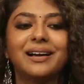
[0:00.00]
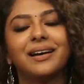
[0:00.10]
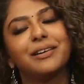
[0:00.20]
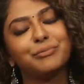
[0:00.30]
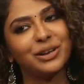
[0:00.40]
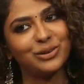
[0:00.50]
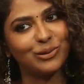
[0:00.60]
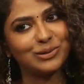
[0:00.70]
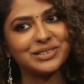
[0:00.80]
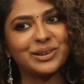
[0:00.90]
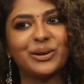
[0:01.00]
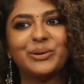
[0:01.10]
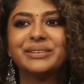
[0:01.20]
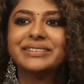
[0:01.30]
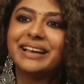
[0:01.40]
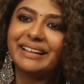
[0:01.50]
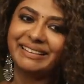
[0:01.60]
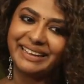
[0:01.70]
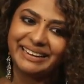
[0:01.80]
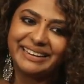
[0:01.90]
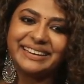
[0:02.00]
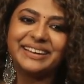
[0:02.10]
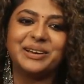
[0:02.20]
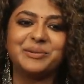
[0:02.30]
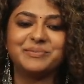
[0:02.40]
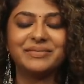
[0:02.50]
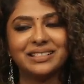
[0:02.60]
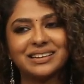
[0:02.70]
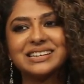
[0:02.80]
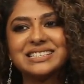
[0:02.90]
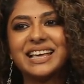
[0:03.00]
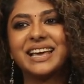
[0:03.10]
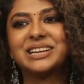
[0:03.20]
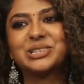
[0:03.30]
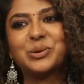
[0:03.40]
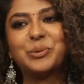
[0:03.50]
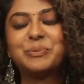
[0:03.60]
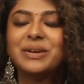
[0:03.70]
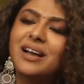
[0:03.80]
I have my dogs around and then Indran is there at home.